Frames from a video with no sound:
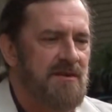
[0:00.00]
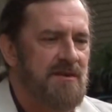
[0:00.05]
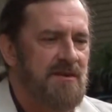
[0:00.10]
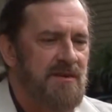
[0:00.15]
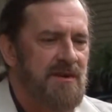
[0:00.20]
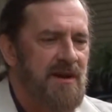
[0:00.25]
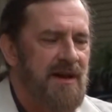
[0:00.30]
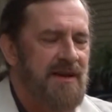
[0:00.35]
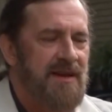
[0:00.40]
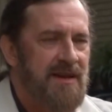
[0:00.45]

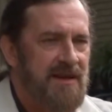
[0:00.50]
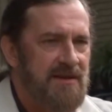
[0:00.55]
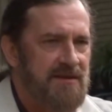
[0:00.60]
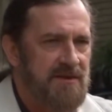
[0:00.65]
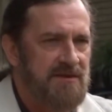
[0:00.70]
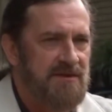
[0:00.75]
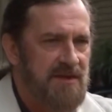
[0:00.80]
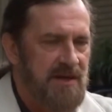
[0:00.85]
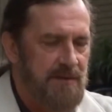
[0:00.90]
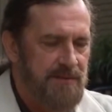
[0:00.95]
I hate
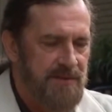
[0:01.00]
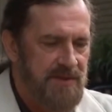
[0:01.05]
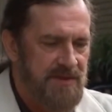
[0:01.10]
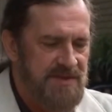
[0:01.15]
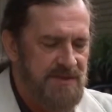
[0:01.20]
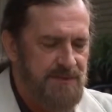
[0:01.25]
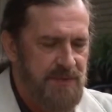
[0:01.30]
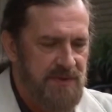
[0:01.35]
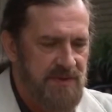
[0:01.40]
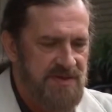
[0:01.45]
the term
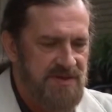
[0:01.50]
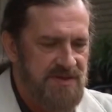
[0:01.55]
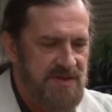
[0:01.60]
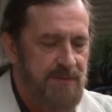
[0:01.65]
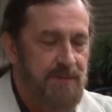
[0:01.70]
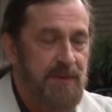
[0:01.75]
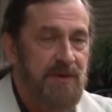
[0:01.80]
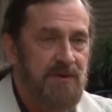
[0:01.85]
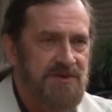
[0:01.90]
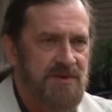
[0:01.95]

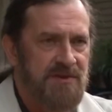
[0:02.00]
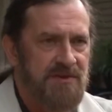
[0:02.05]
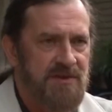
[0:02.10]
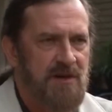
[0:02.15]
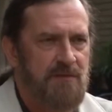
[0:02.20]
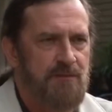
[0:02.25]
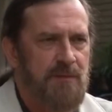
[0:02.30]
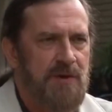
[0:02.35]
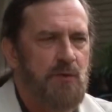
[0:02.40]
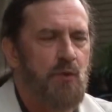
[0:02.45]
conspiracy because the
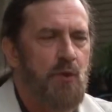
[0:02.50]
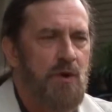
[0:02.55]
government